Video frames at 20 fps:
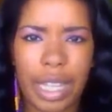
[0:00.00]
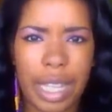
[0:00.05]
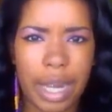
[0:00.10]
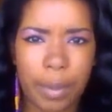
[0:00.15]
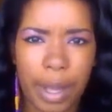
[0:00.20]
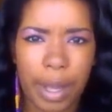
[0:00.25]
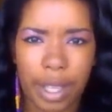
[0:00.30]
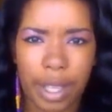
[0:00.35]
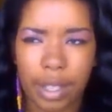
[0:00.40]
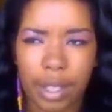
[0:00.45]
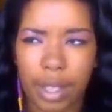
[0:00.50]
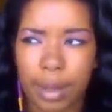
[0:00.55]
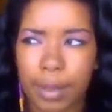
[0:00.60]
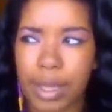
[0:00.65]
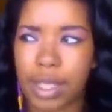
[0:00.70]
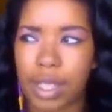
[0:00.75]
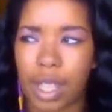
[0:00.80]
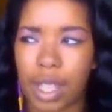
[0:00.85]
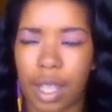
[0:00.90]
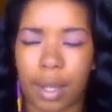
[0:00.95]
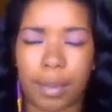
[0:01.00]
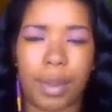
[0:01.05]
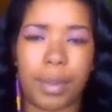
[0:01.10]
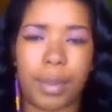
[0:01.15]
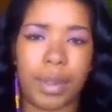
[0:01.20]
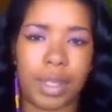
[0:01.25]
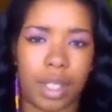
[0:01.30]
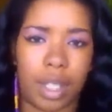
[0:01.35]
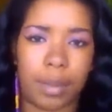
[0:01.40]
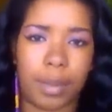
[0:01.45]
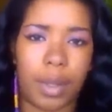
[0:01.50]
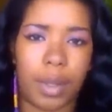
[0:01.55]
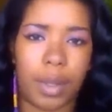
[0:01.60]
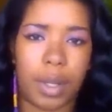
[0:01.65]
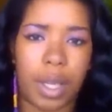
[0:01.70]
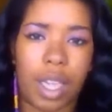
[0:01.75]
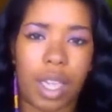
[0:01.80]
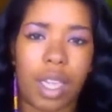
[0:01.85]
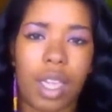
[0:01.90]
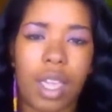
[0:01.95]
Anyway, let me stop. Let me stop.
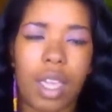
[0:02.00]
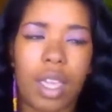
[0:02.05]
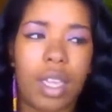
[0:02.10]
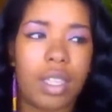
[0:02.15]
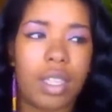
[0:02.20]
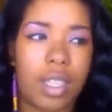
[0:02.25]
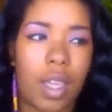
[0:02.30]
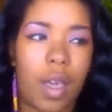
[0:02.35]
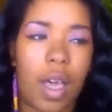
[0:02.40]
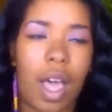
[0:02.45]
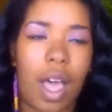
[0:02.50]
Okay. So